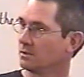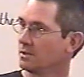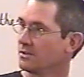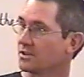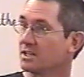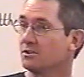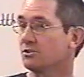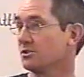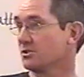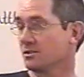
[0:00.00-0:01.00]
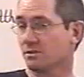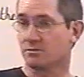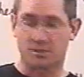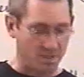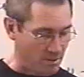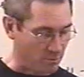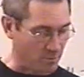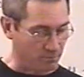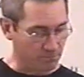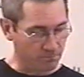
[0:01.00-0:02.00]
Then he uses another example
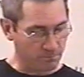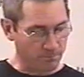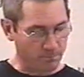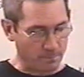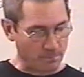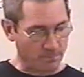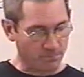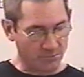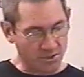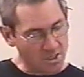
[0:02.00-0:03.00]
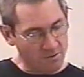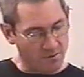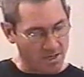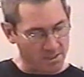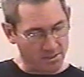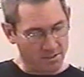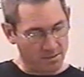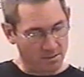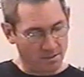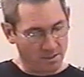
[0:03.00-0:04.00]
Ninevites.
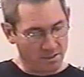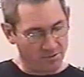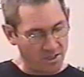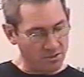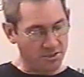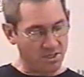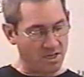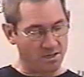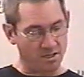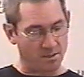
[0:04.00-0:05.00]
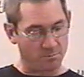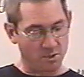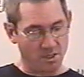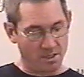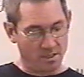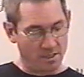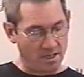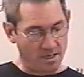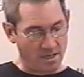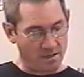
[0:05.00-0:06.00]
They'll stand up
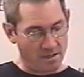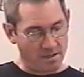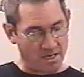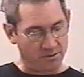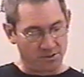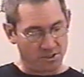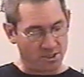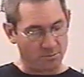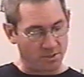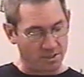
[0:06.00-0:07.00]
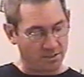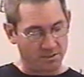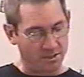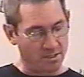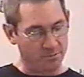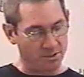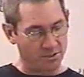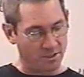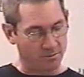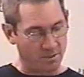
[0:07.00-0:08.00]
at the judgment and condemn this
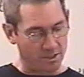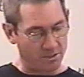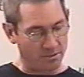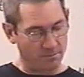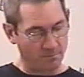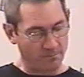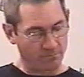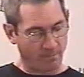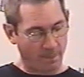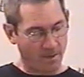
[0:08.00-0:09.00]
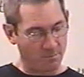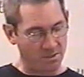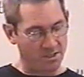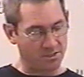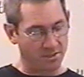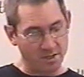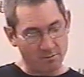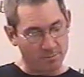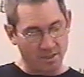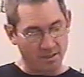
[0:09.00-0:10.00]
generation because they
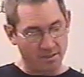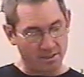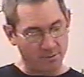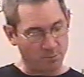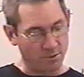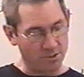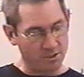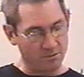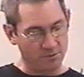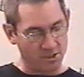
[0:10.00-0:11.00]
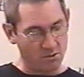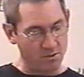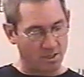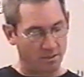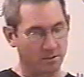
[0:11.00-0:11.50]
repented at the preaching of Jonah.